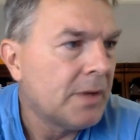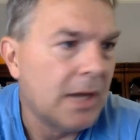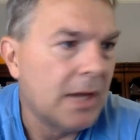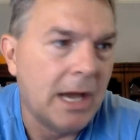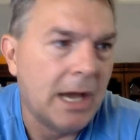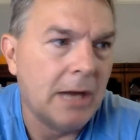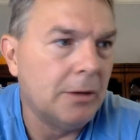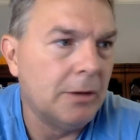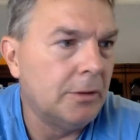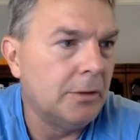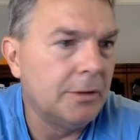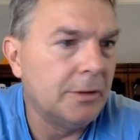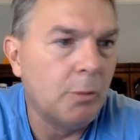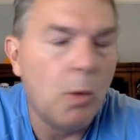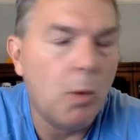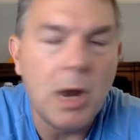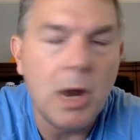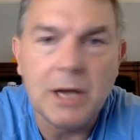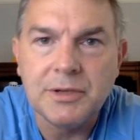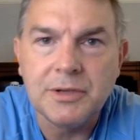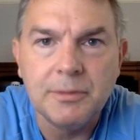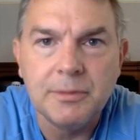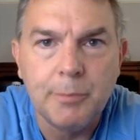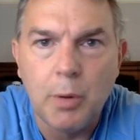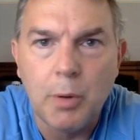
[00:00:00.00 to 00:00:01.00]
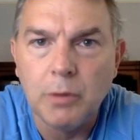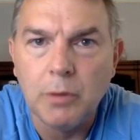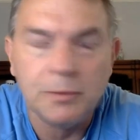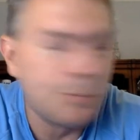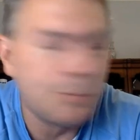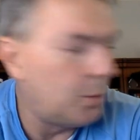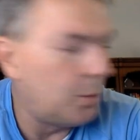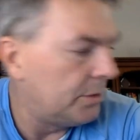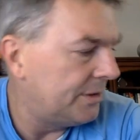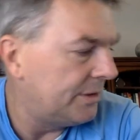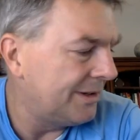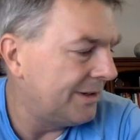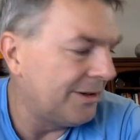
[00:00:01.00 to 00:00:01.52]
I don't know, the Washington Post
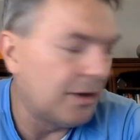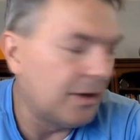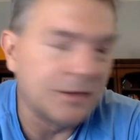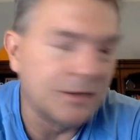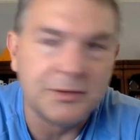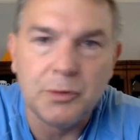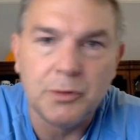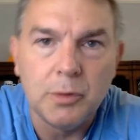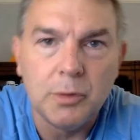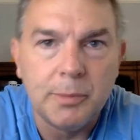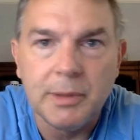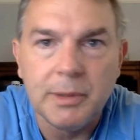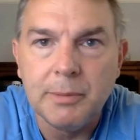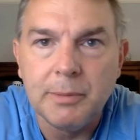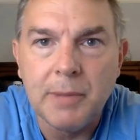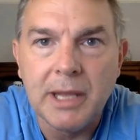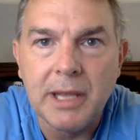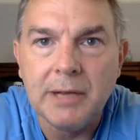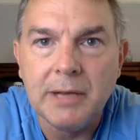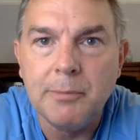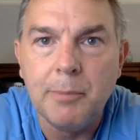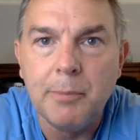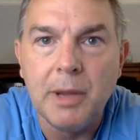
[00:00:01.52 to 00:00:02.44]
poll, they're all stupid, man.